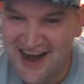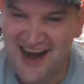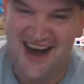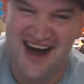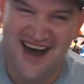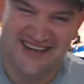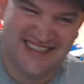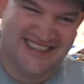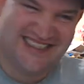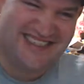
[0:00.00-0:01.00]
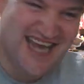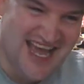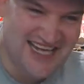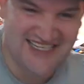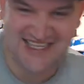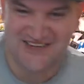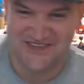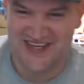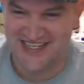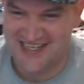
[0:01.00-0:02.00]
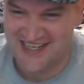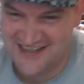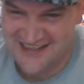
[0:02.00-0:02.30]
Oh shit, he's up in here.